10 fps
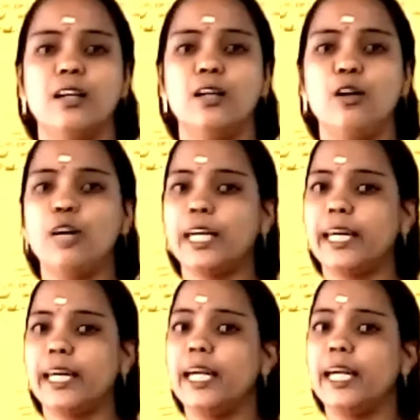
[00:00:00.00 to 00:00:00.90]

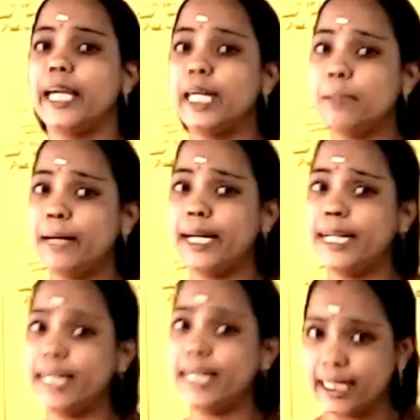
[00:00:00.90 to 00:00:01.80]
Okay. Anybody
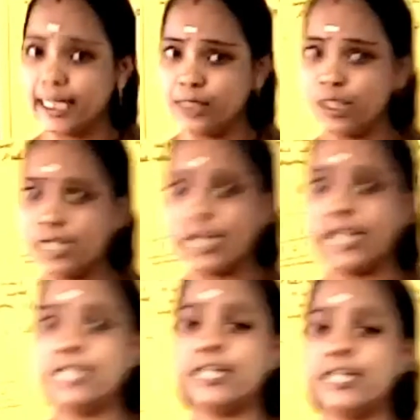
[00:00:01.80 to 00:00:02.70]
didn't get this
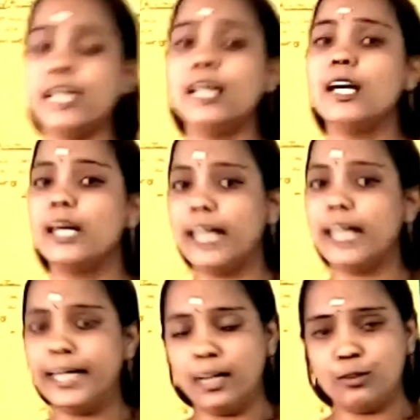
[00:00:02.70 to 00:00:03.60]
answer? Write
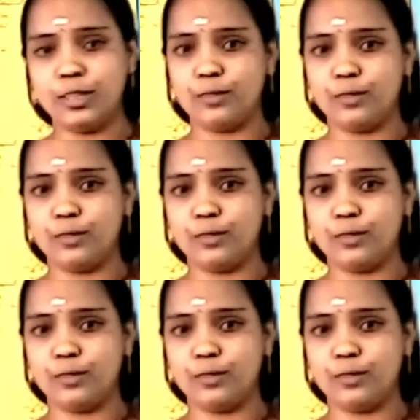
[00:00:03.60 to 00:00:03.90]
down now.